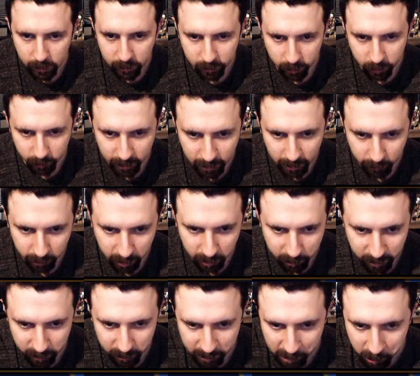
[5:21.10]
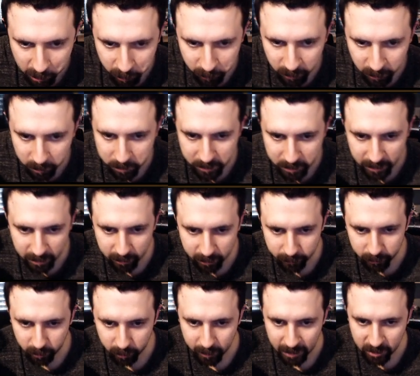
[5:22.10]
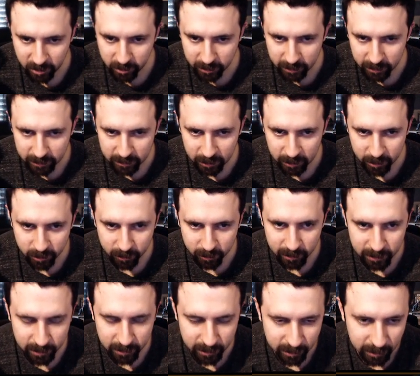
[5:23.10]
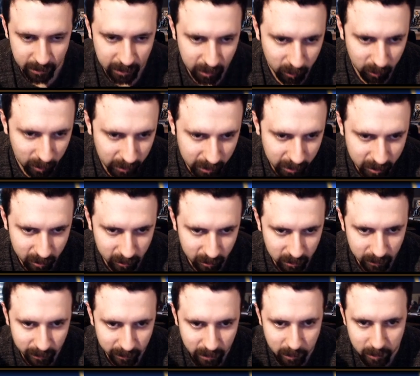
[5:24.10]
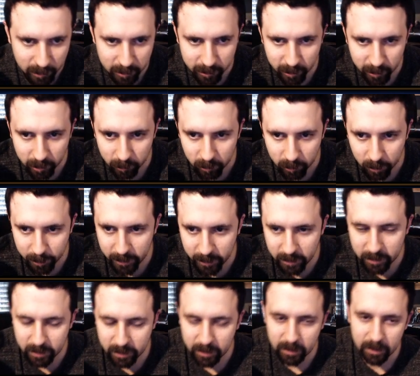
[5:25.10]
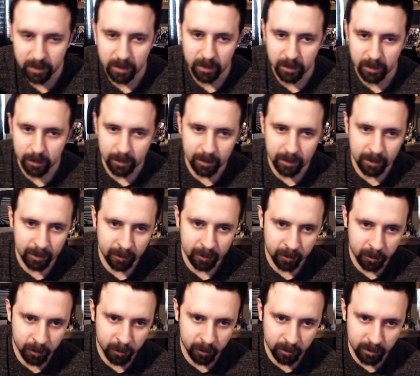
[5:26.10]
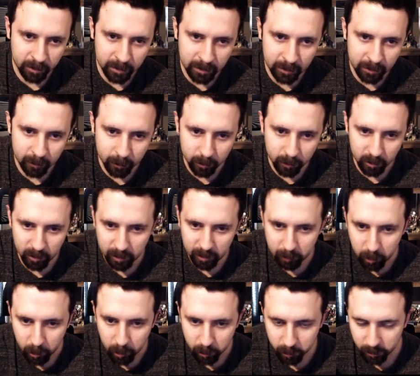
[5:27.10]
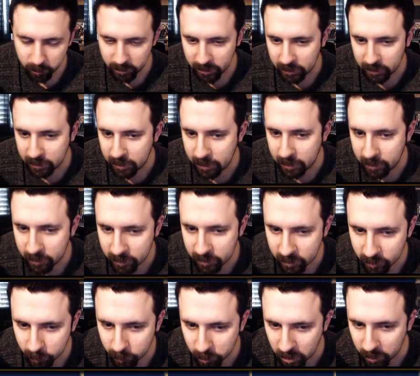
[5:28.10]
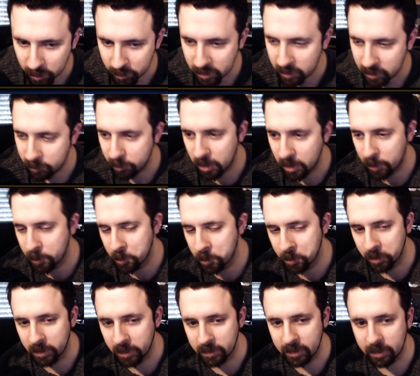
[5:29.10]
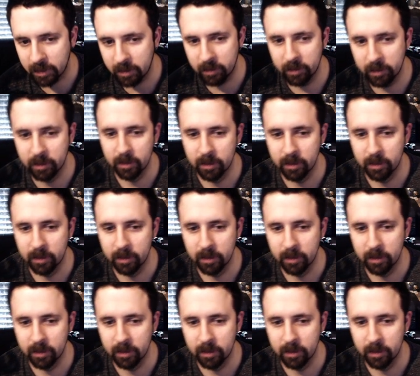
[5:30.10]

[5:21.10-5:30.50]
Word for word: So not really big power creep yet for magic accessories because only females can equip it. And currently, I mean, Pwn like that. Poppy, Poppy would like that.